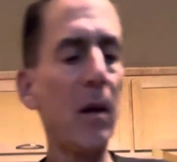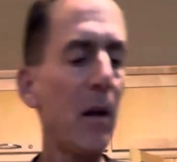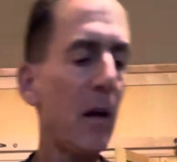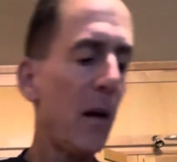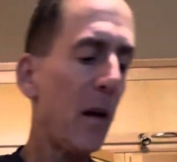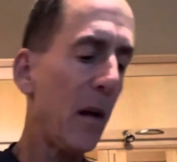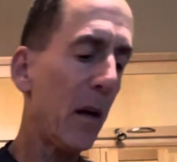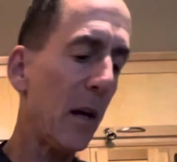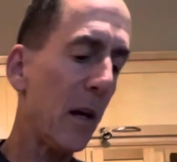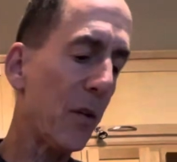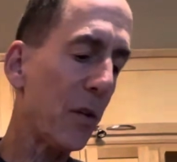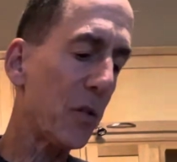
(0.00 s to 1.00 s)
I
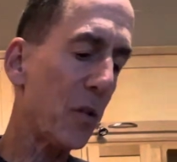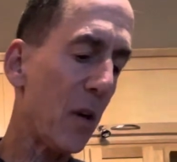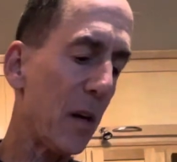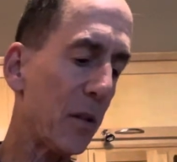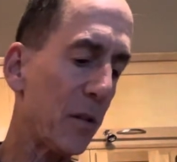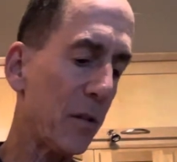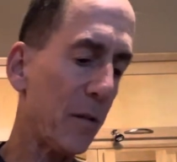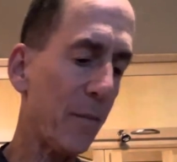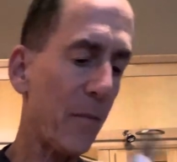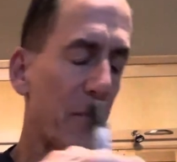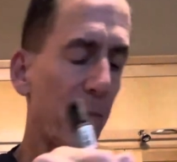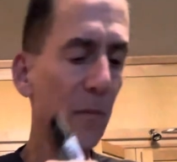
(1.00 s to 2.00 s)
got the sauce
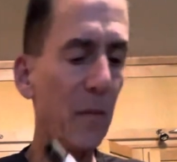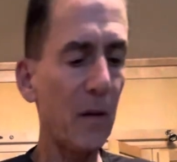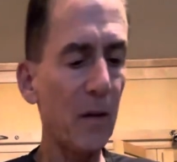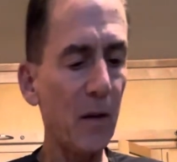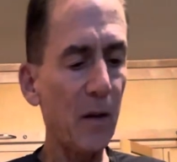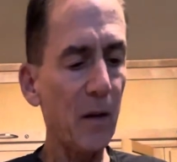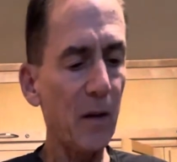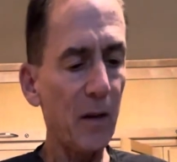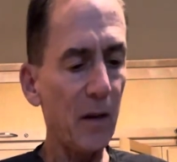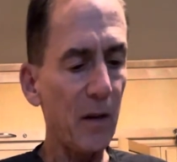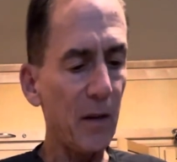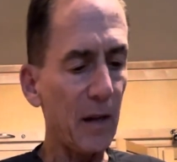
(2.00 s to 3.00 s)

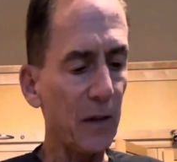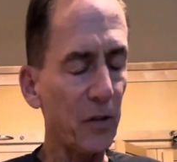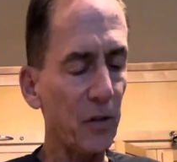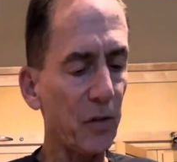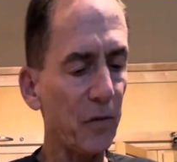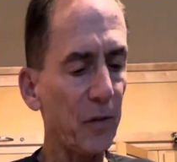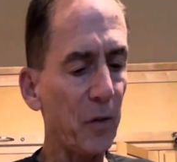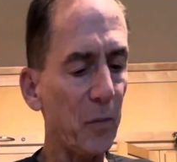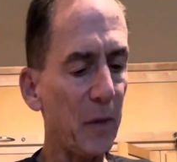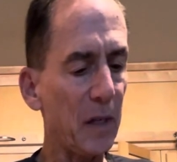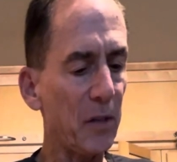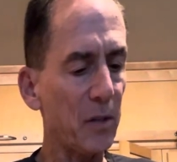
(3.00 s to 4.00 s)
that just a few
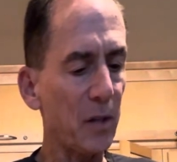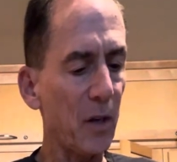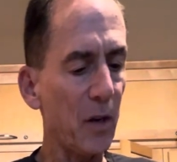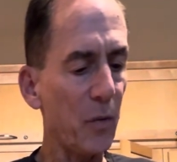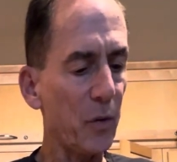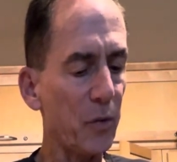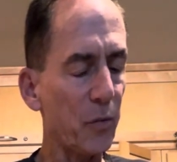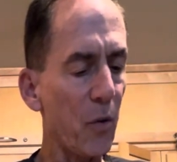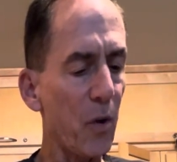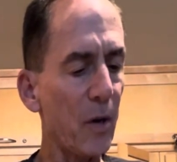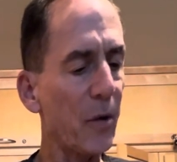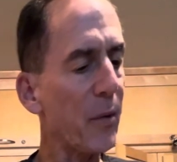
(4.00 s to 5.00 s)
minutes ago was
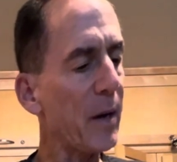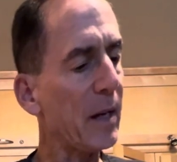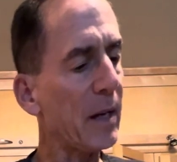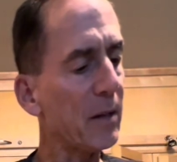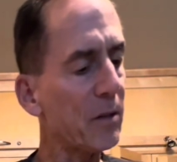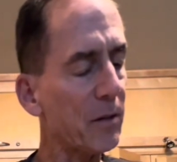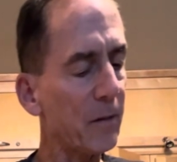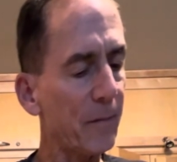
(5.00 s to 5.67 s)
raw ingredients.